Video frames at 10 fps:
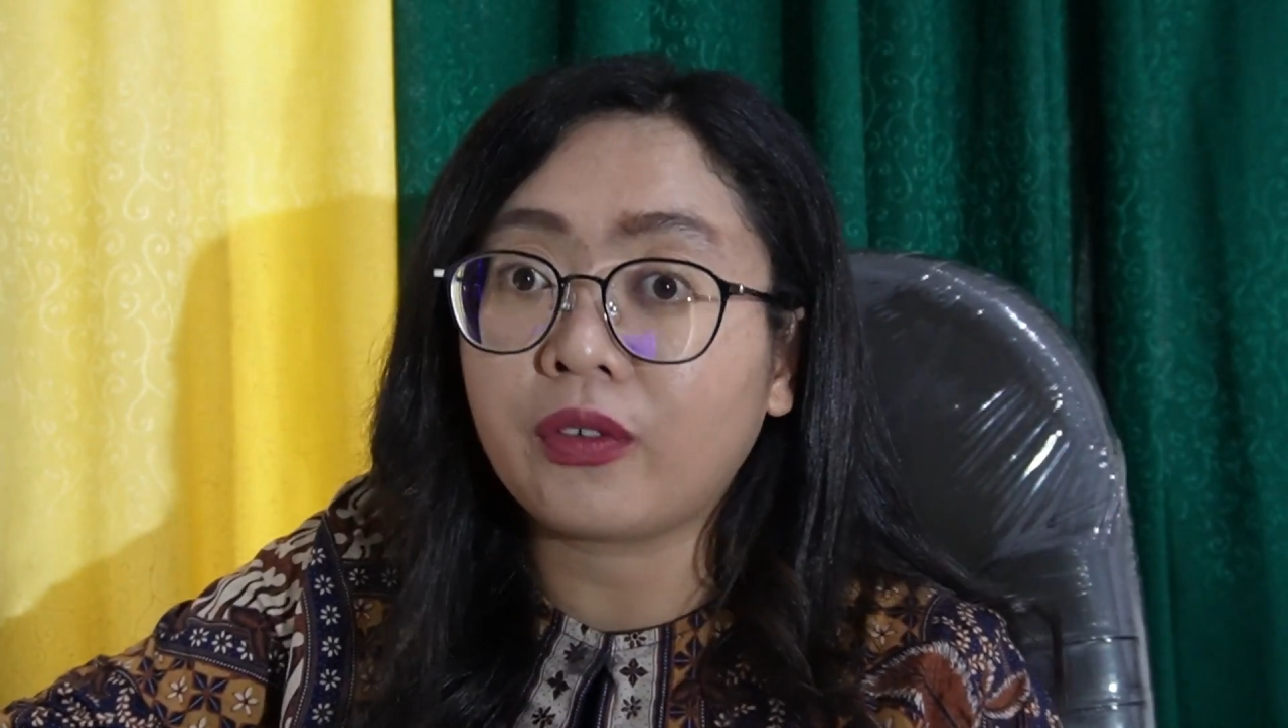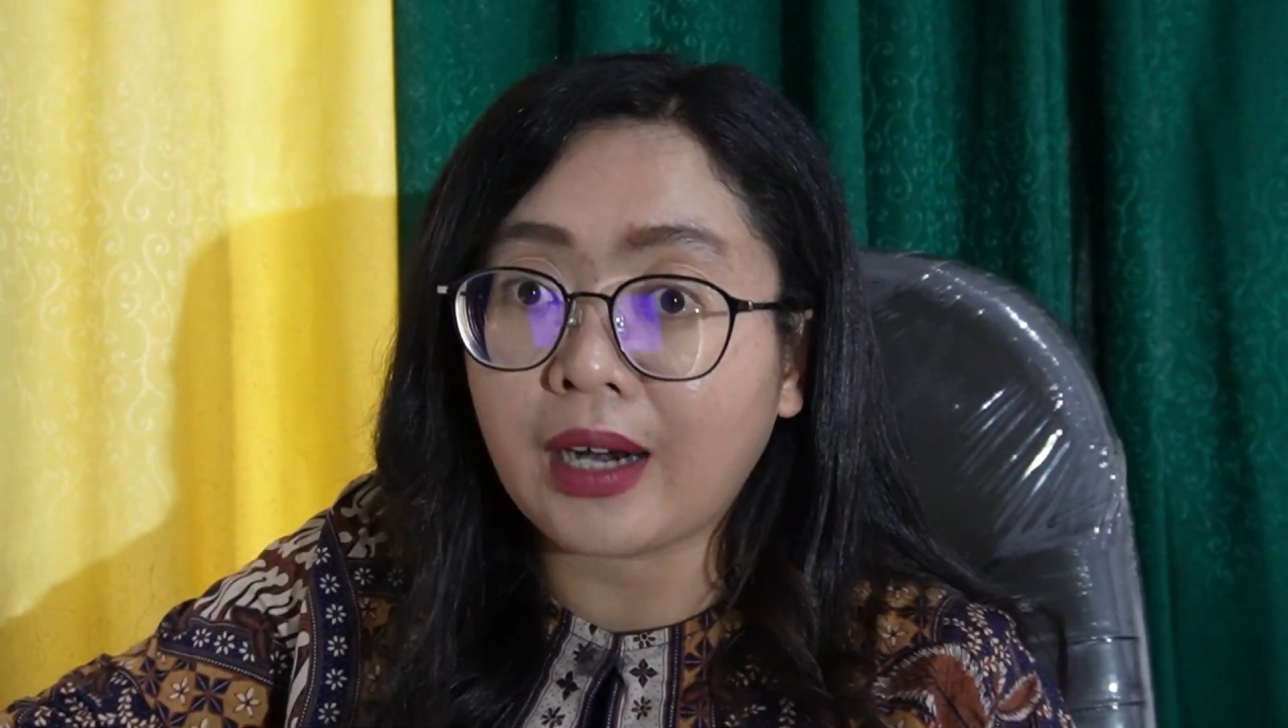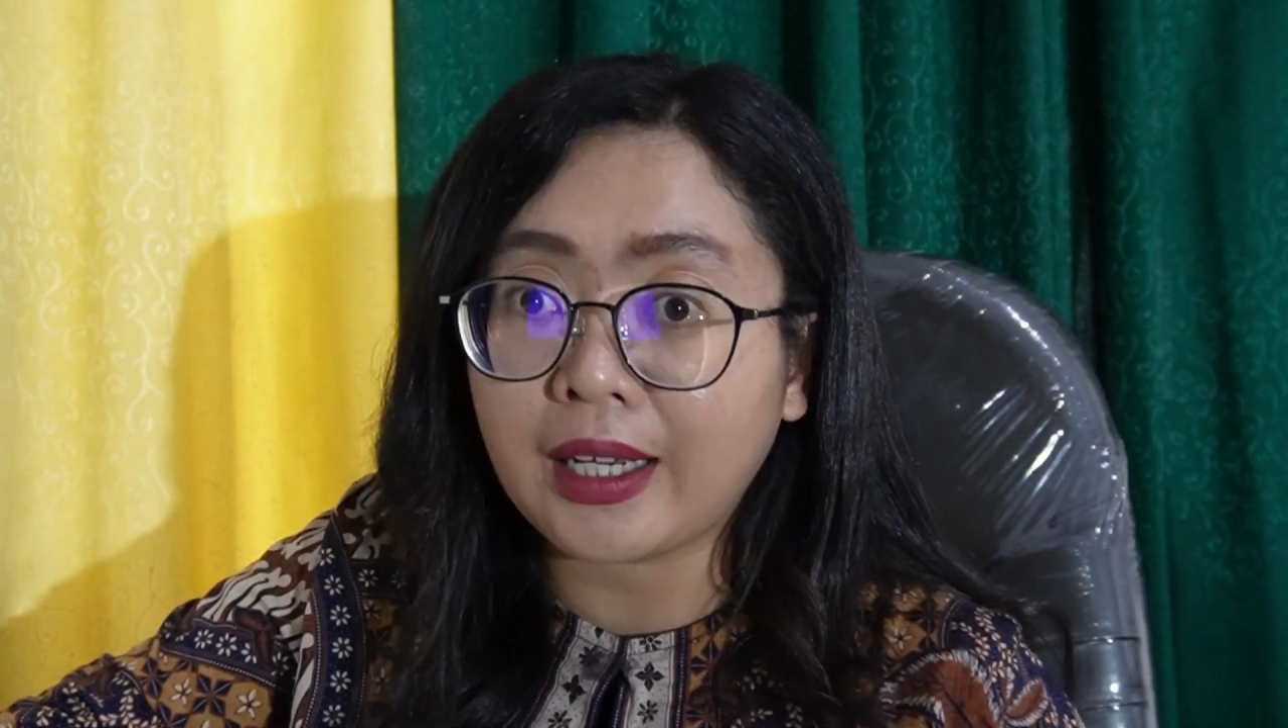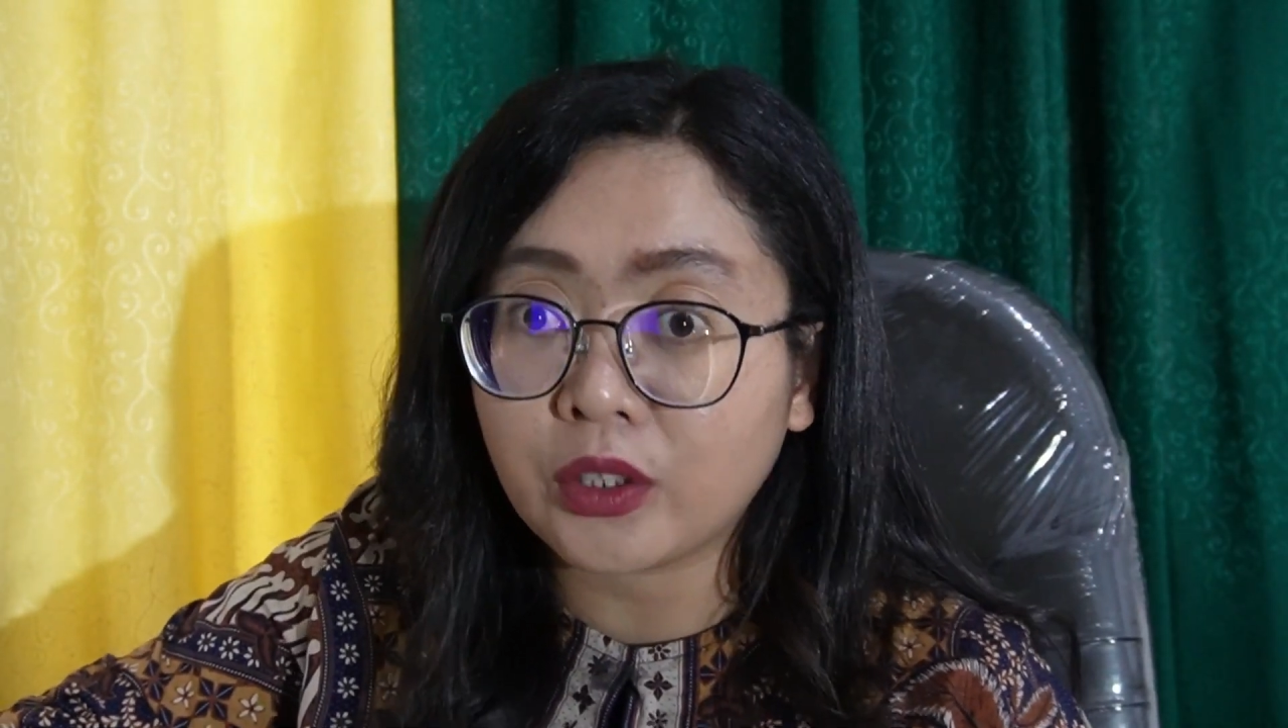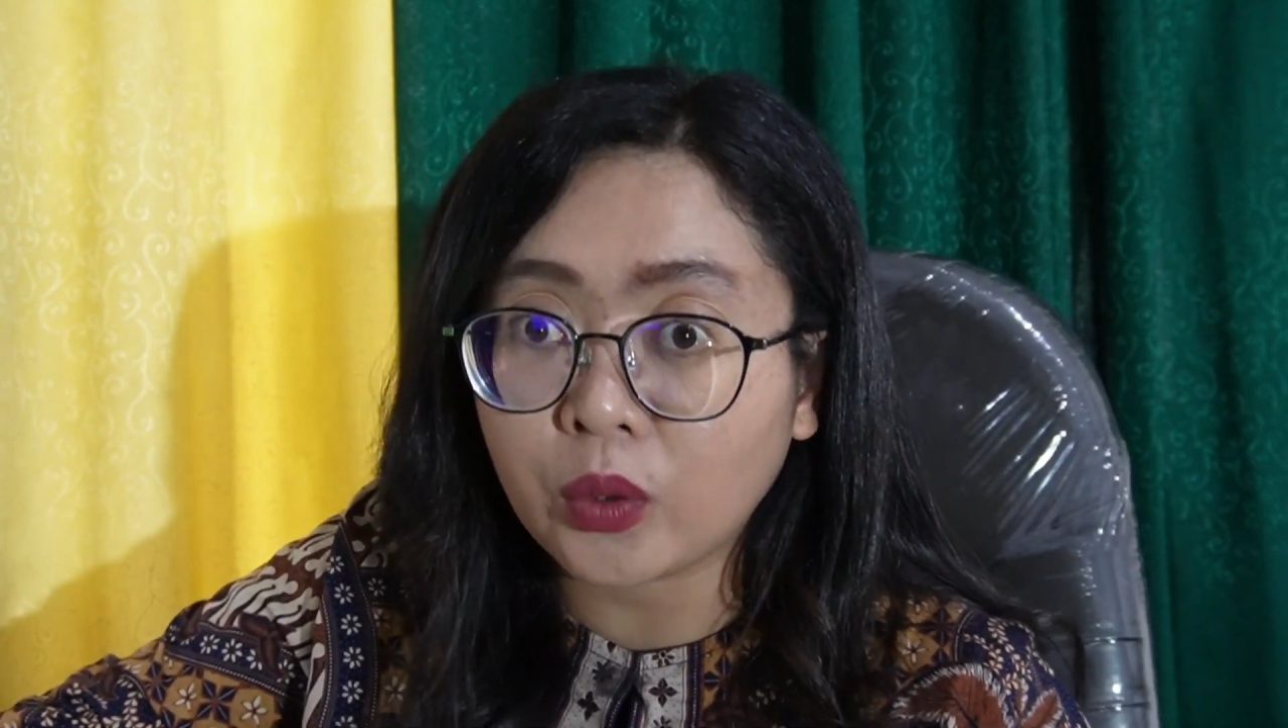
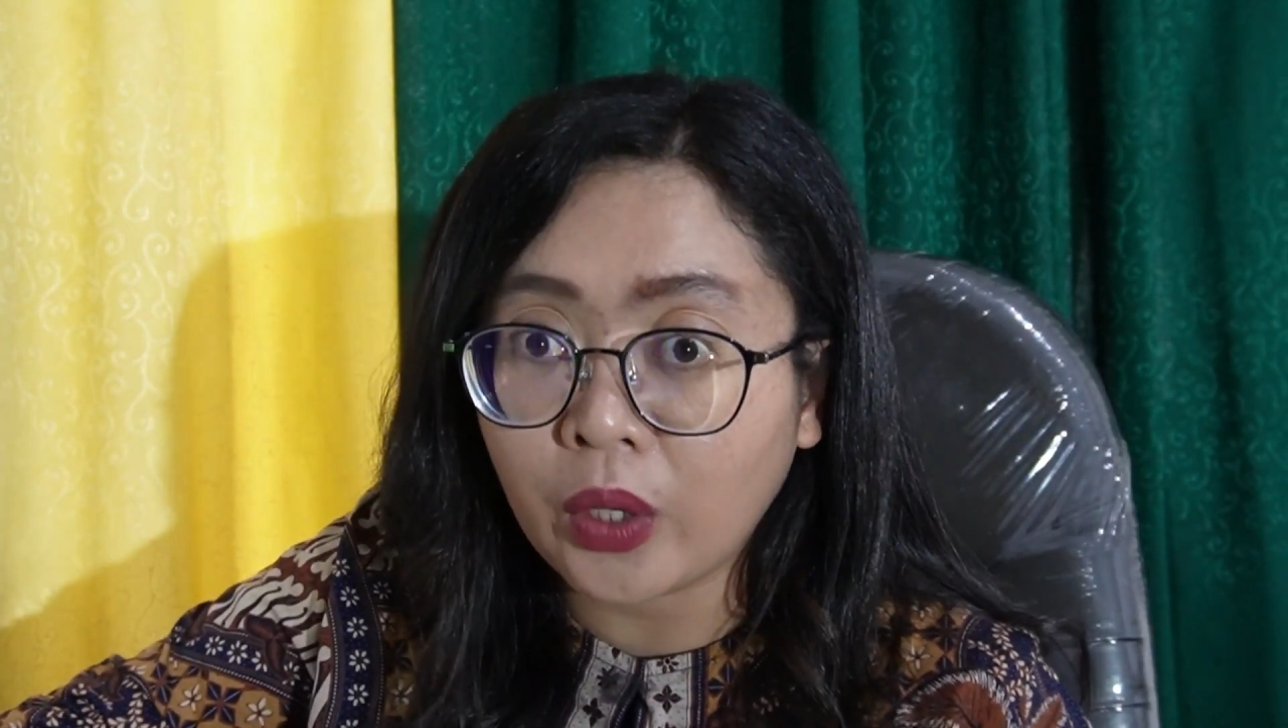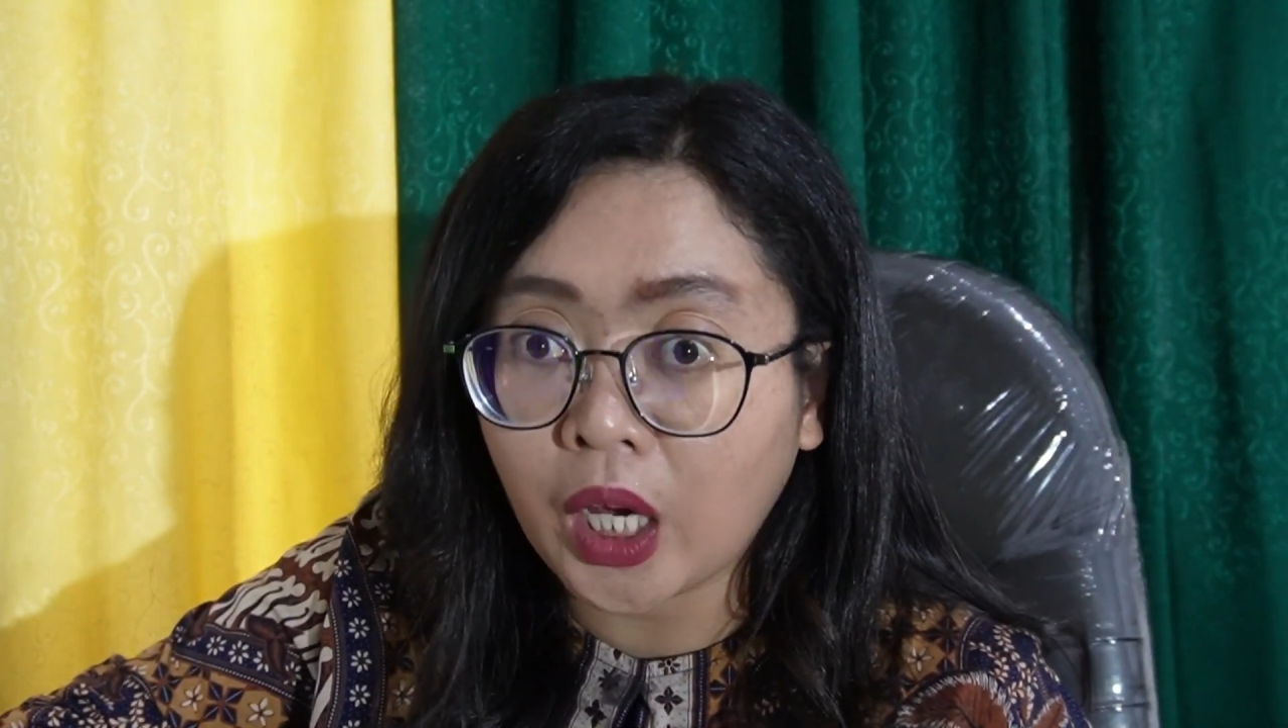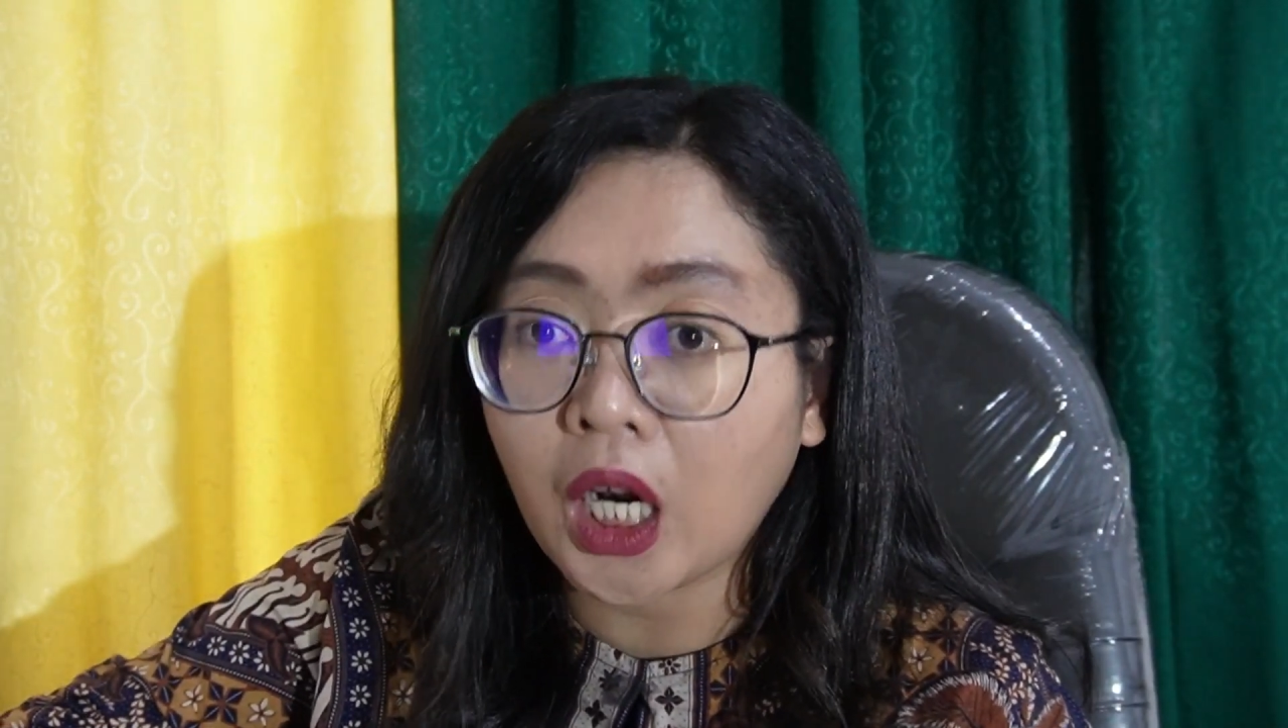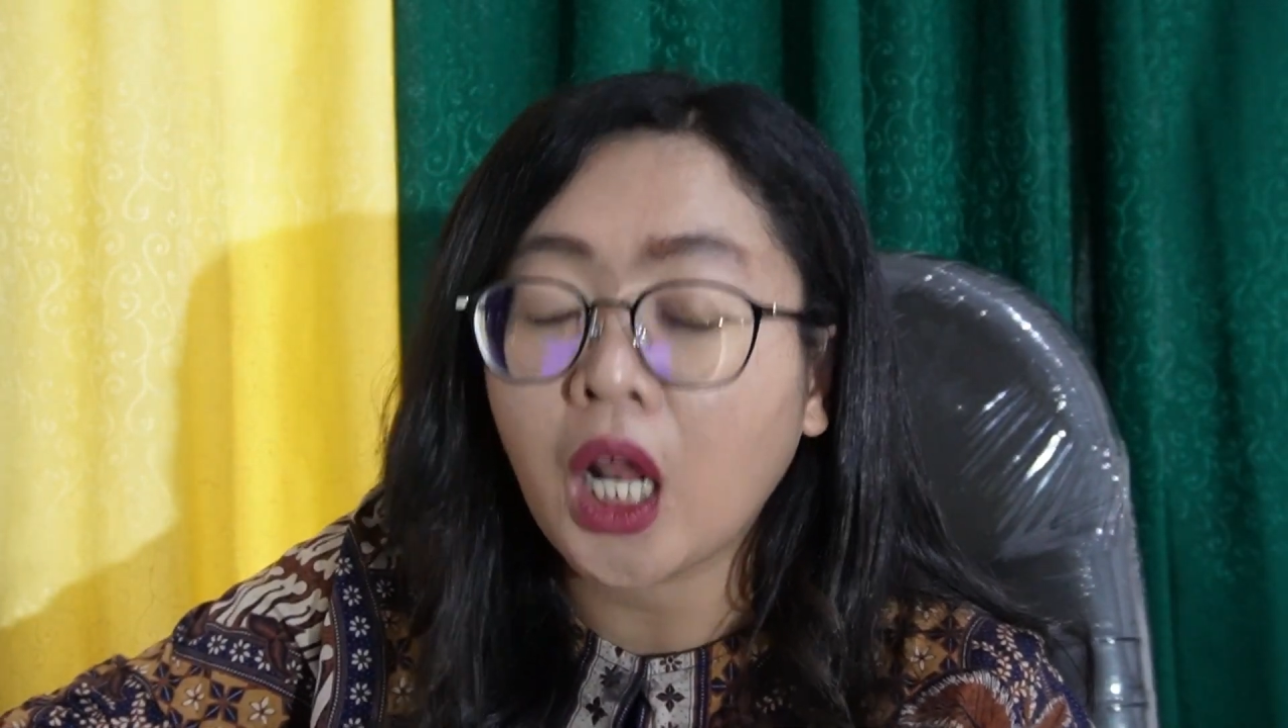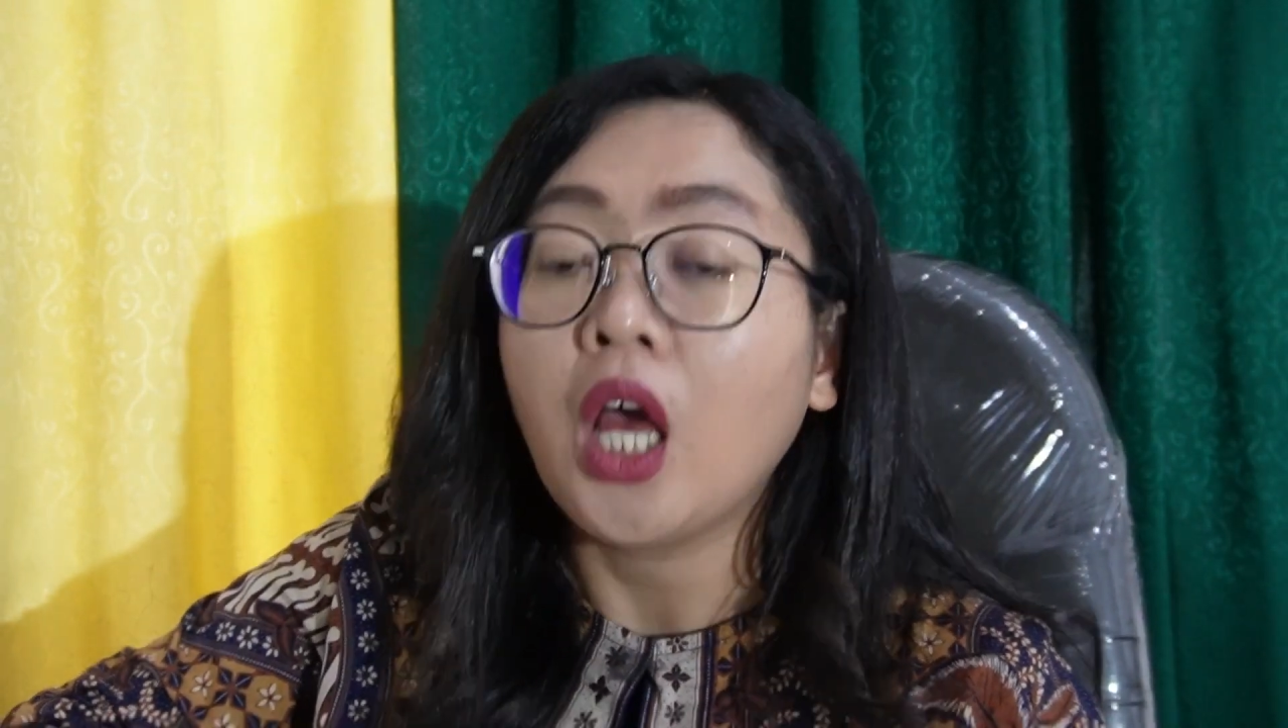rice
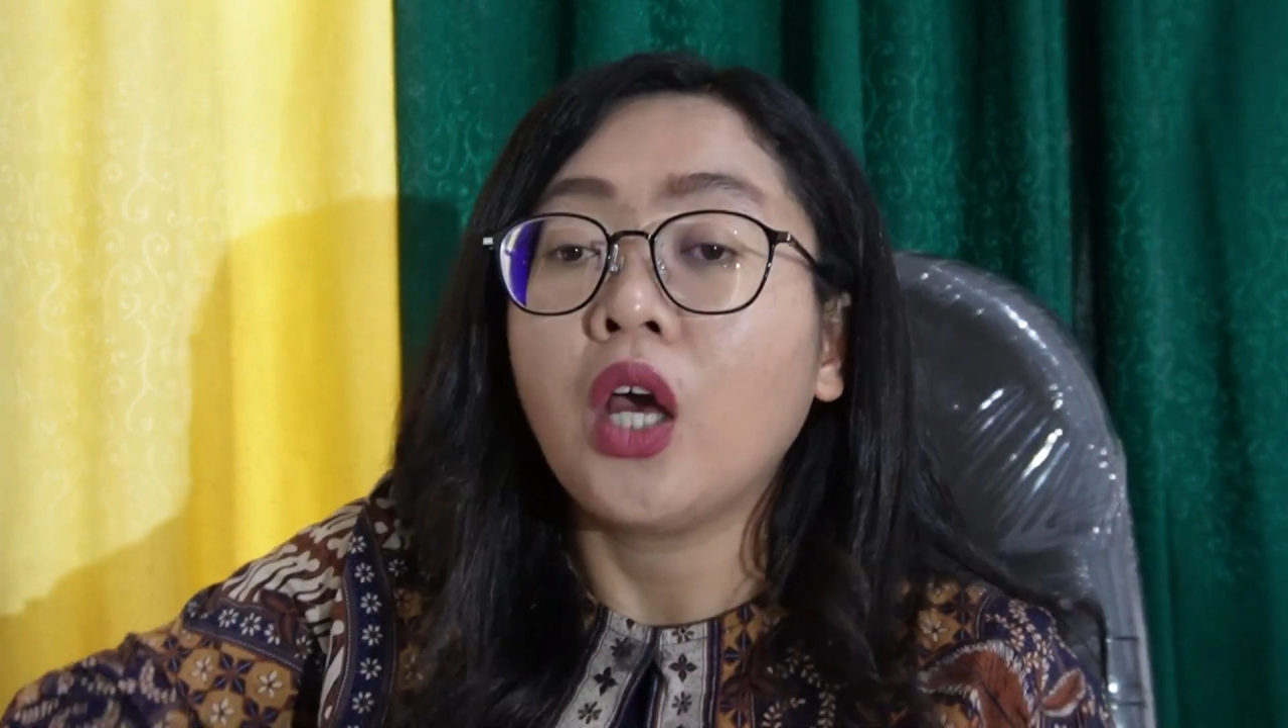oil.